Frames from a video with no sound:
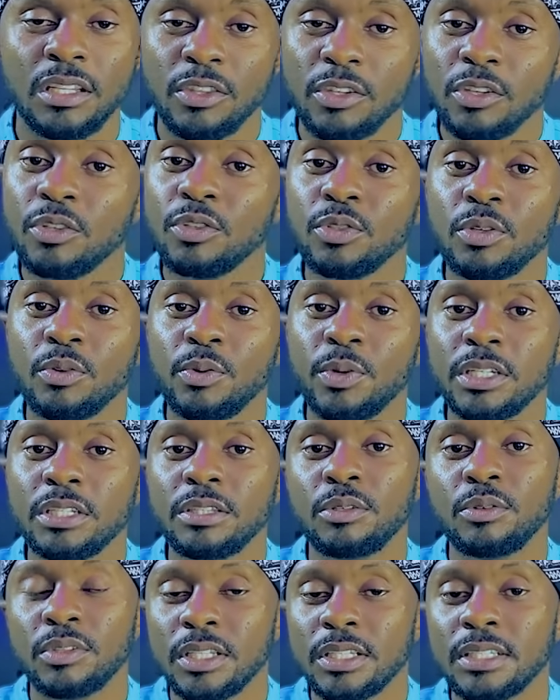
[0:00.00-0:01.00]
they also went
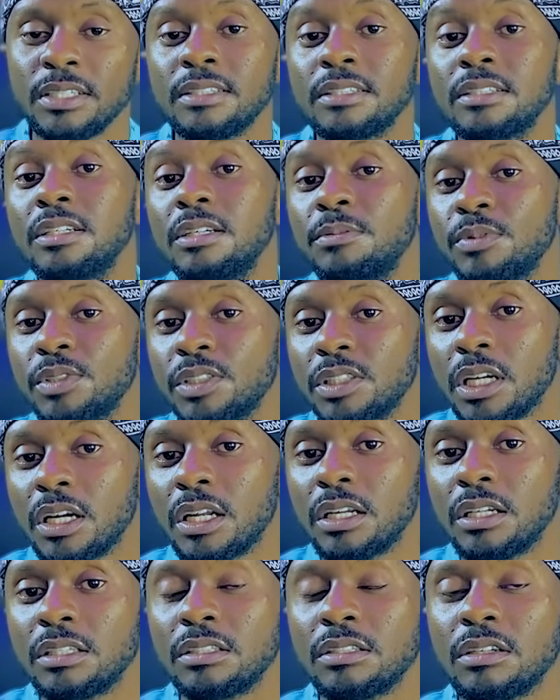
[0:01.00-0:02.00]
through the same
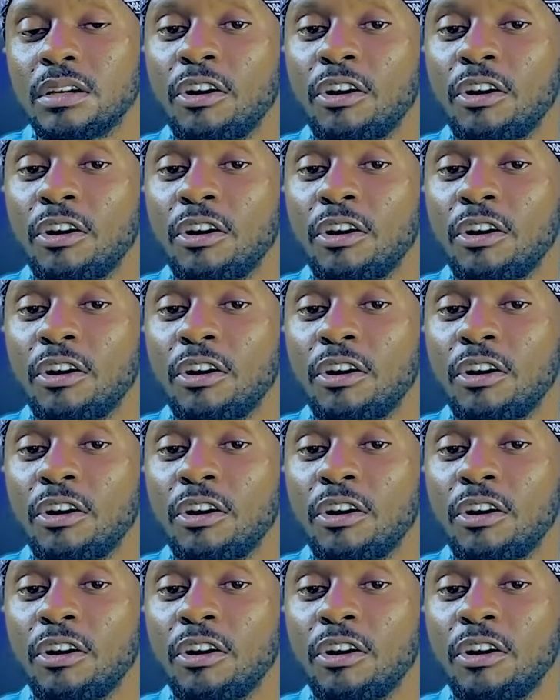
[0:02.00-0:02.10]
challenge